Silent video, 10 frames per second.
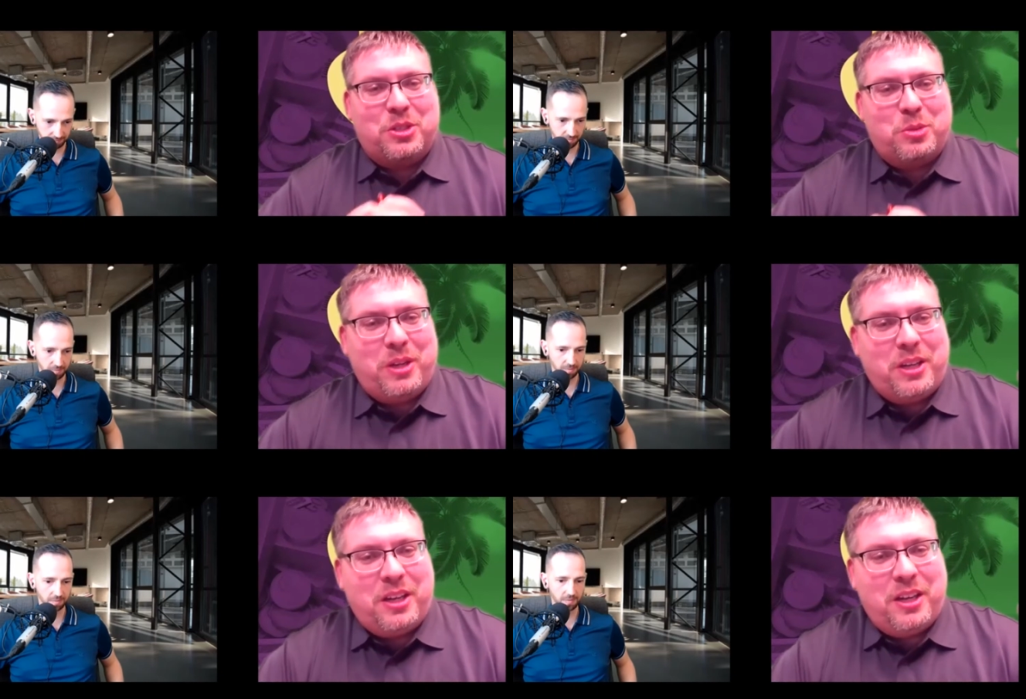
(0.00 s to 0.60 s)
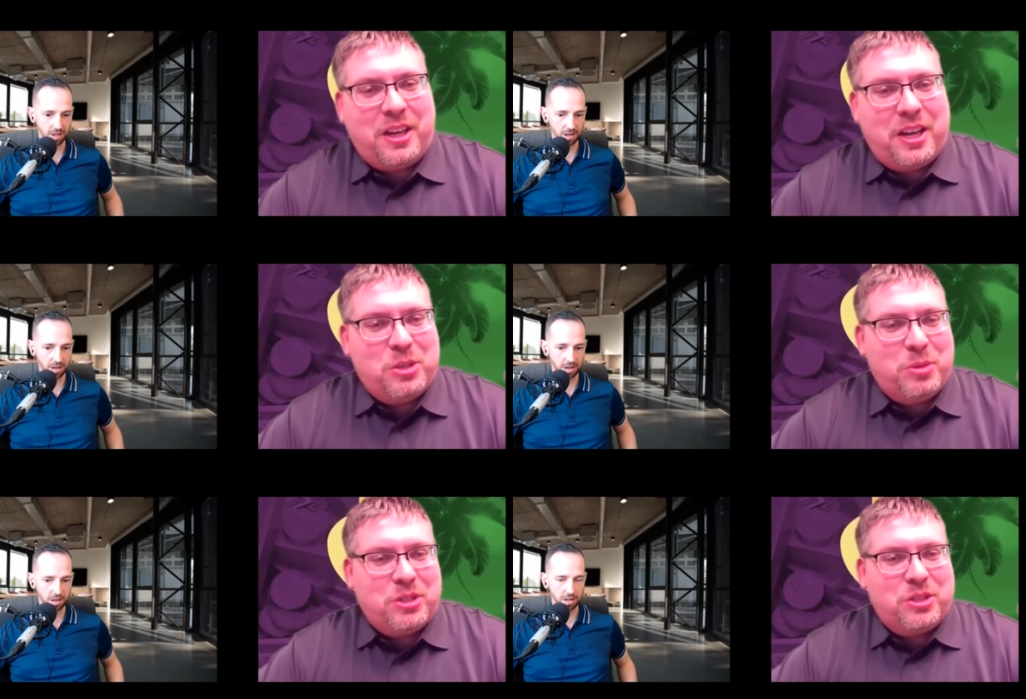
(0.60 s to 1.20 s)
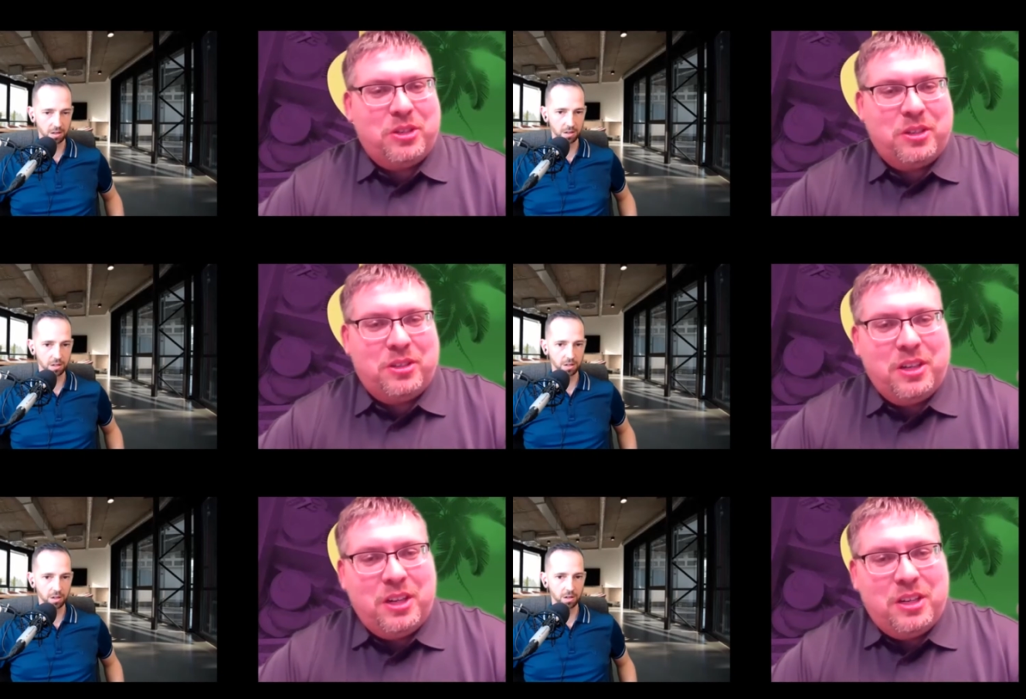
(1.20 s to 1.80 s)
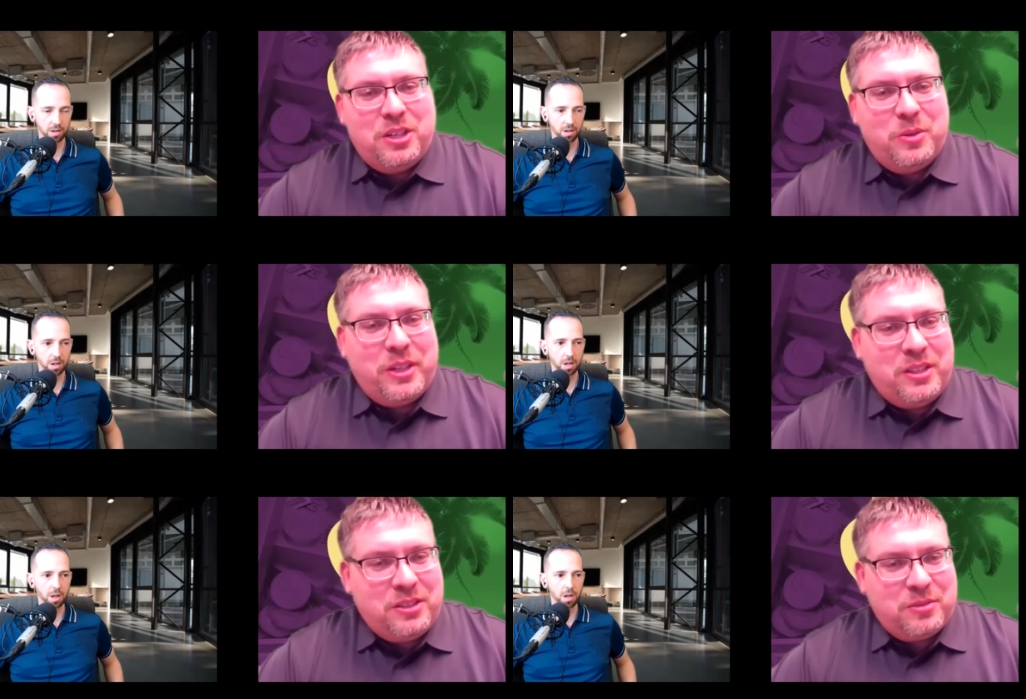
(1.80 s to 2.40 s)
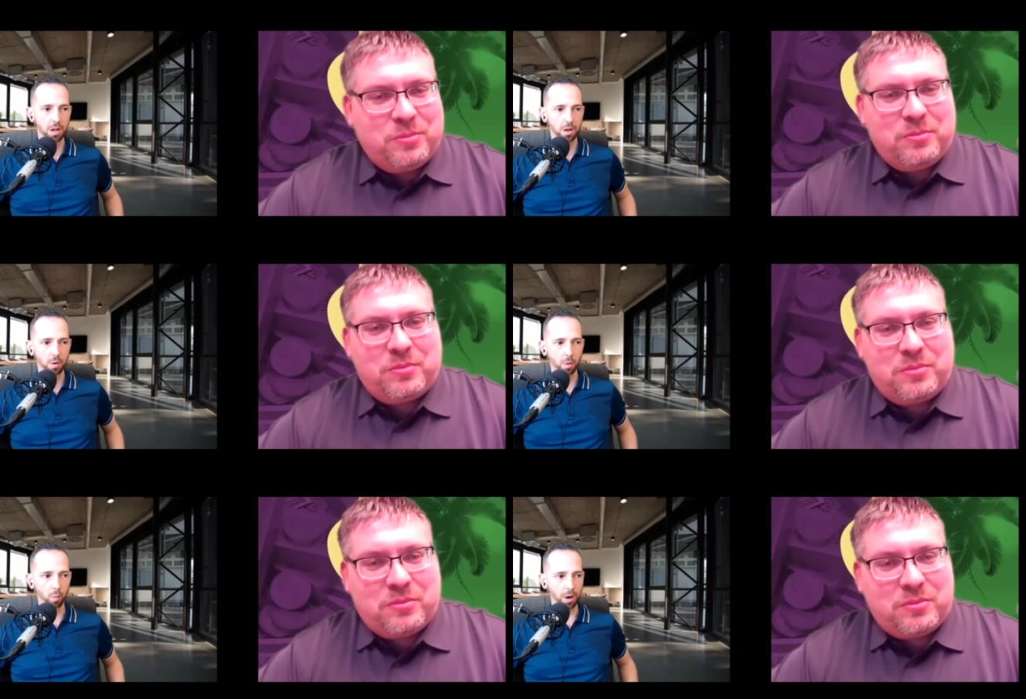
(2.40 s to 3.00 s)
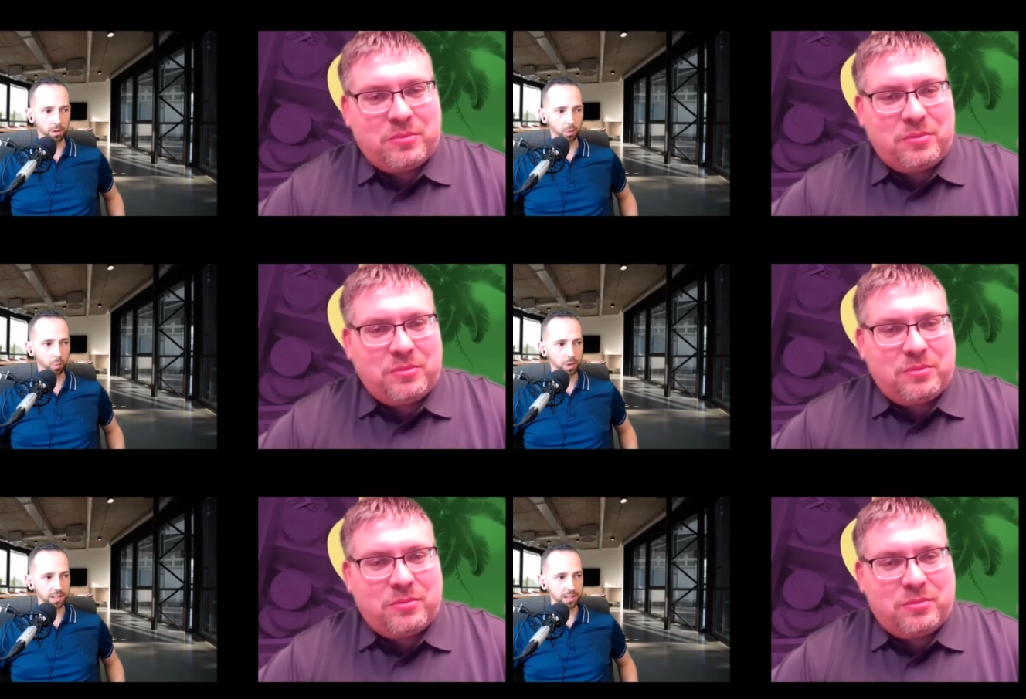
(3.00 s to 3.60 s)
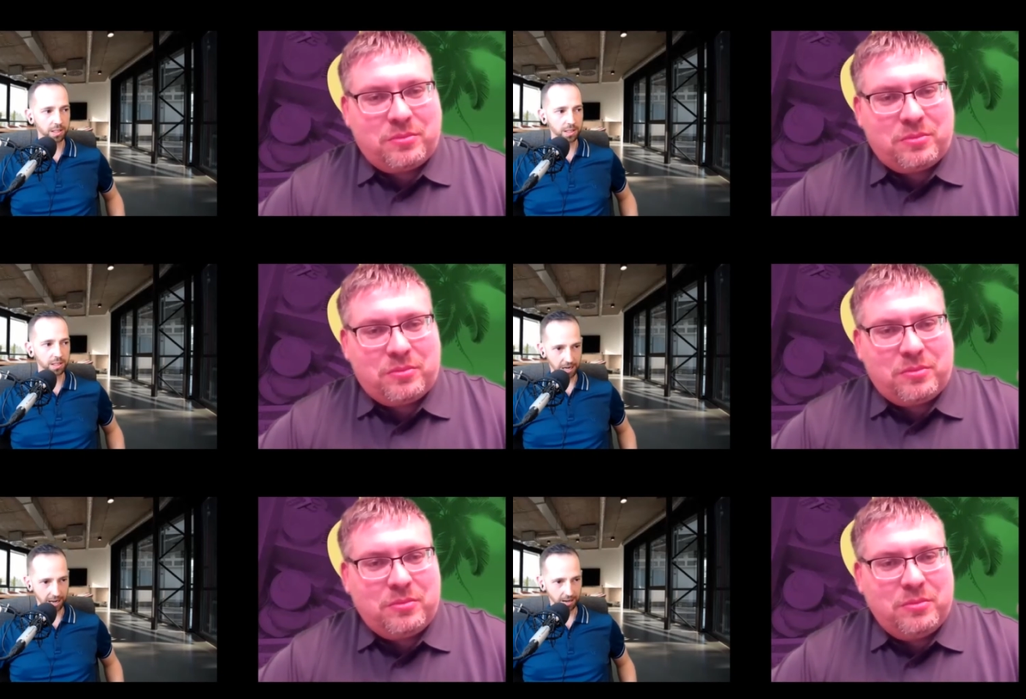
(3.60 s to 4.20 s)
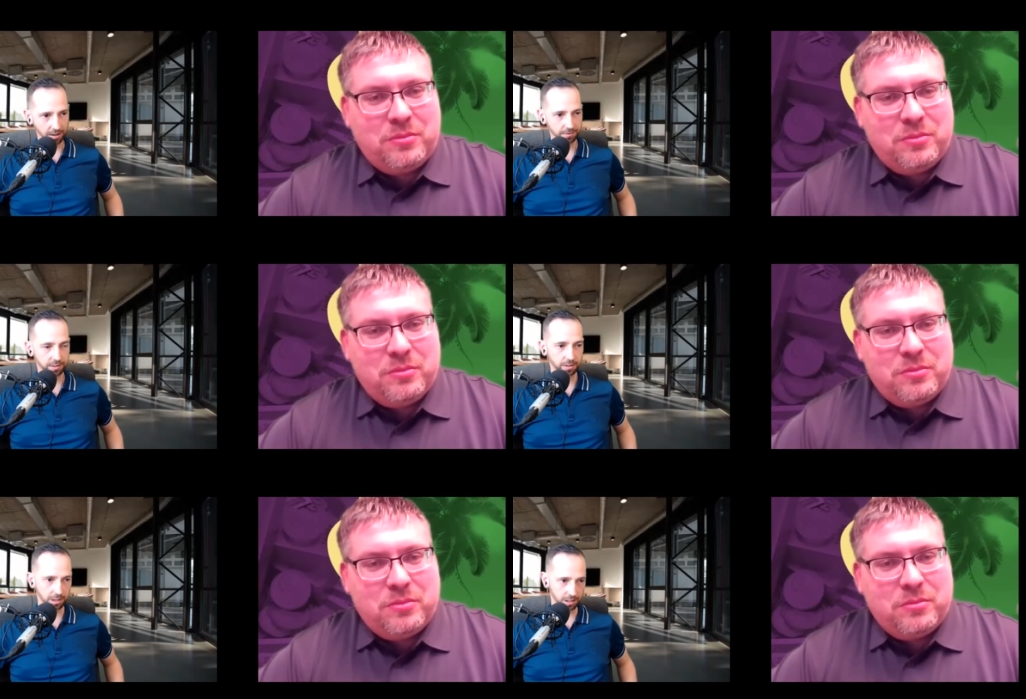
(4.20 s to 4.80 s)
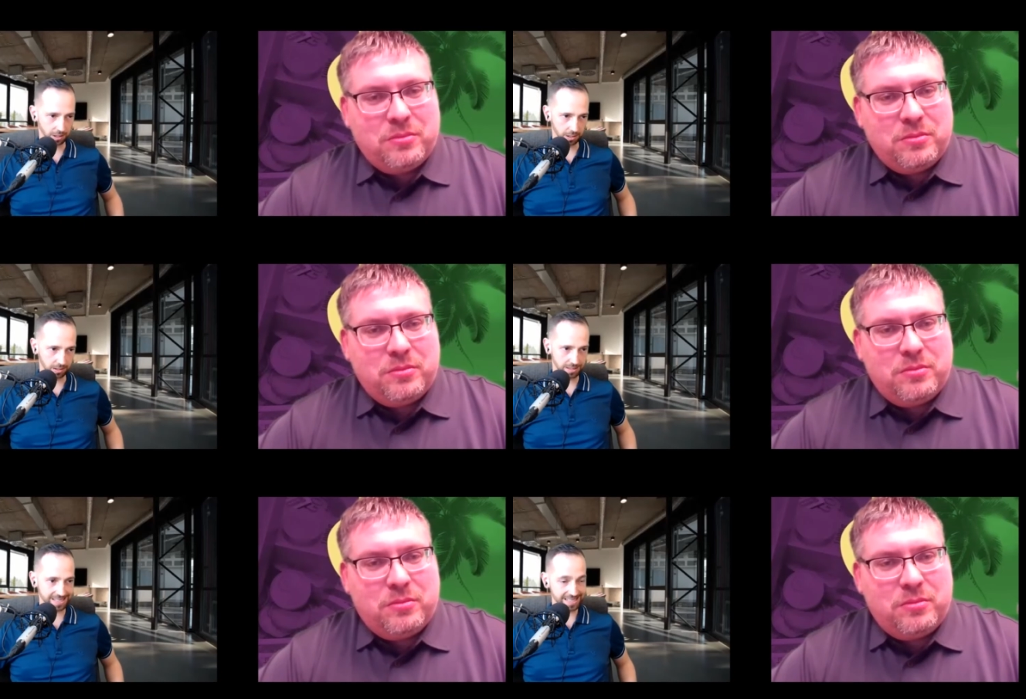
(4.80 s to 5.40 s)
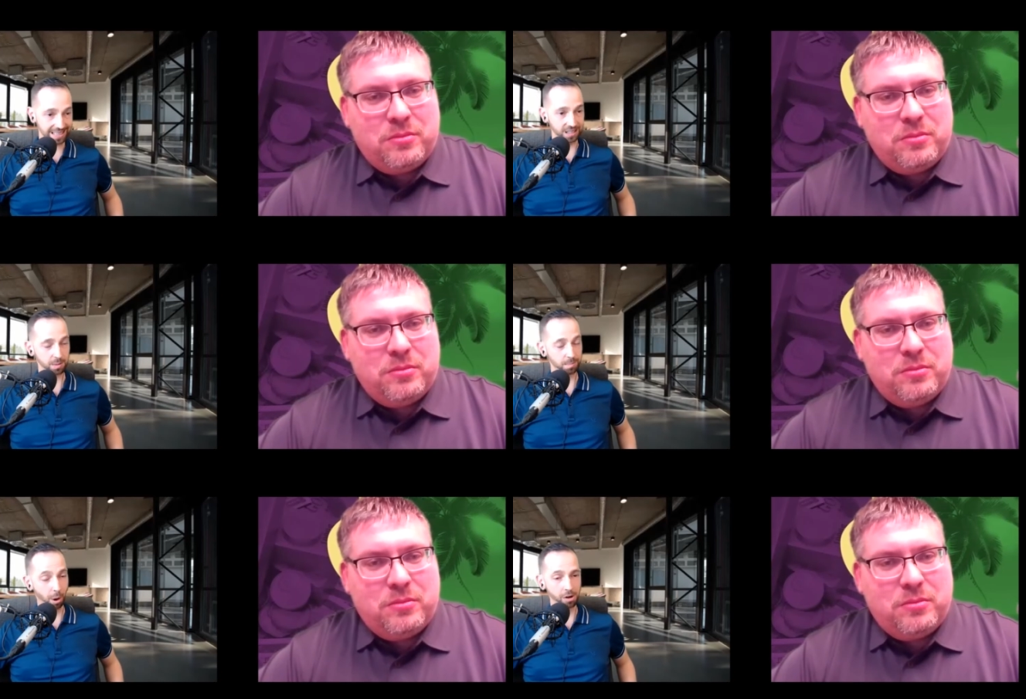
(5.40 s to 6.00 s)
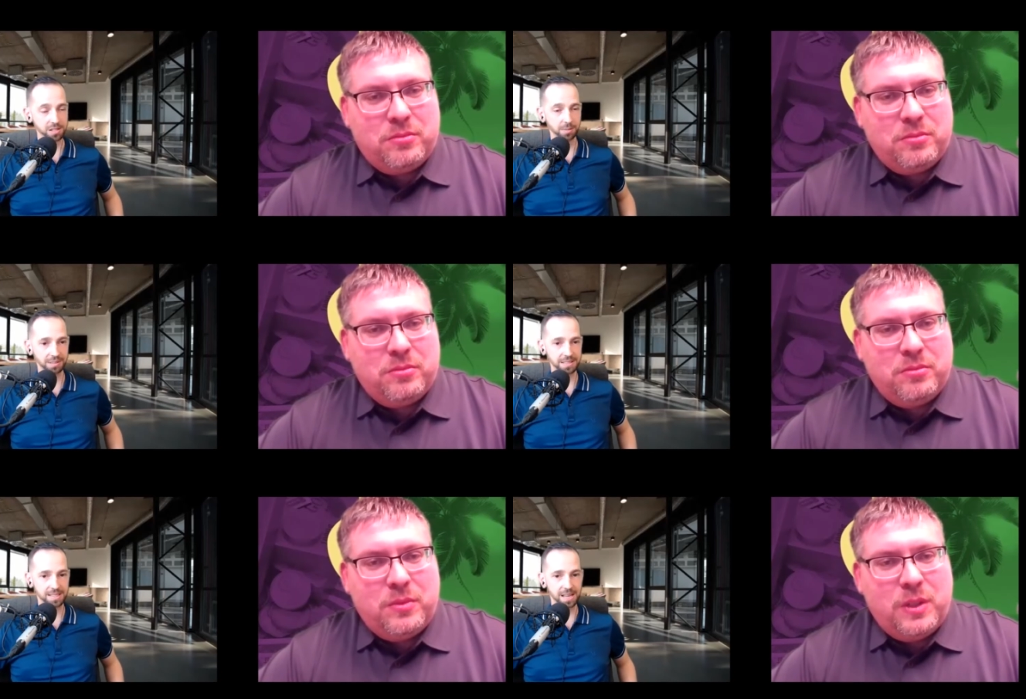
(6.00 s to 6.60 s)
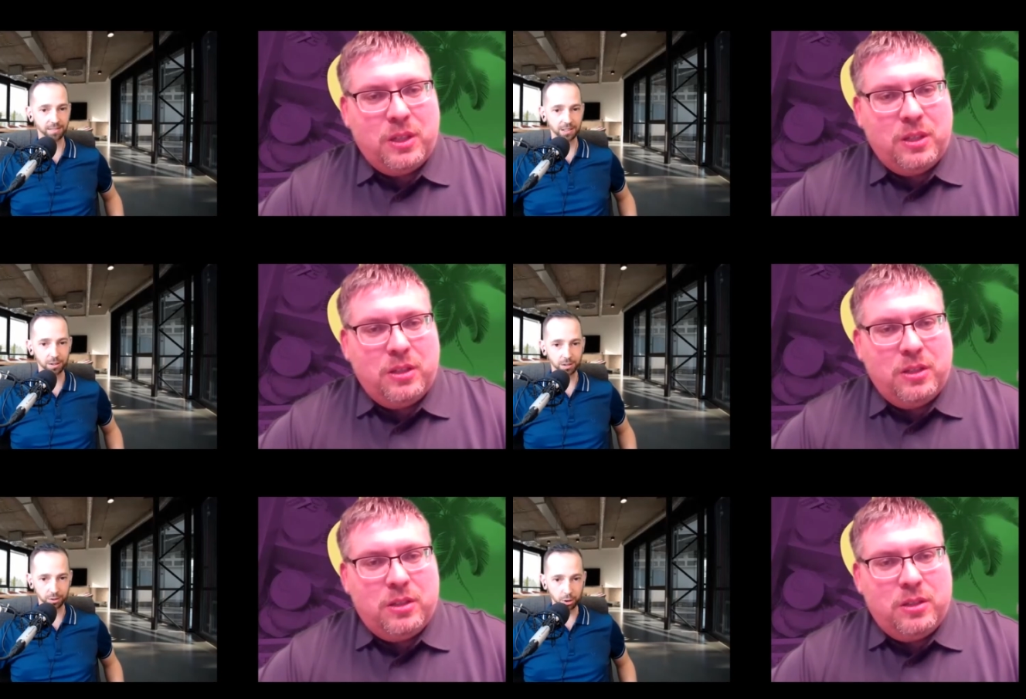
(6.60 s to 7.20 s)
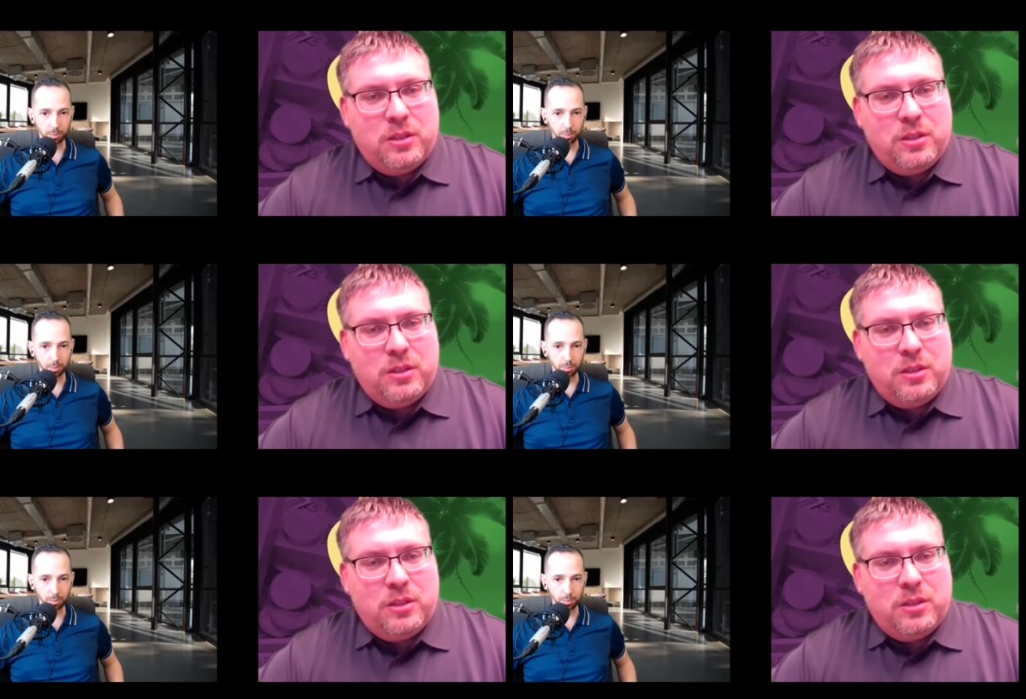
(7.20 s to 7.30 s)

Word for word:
Speaker 1: the speaking engagements you're doing? Well, we
Speaker 2: should have uh, six, possibly seven new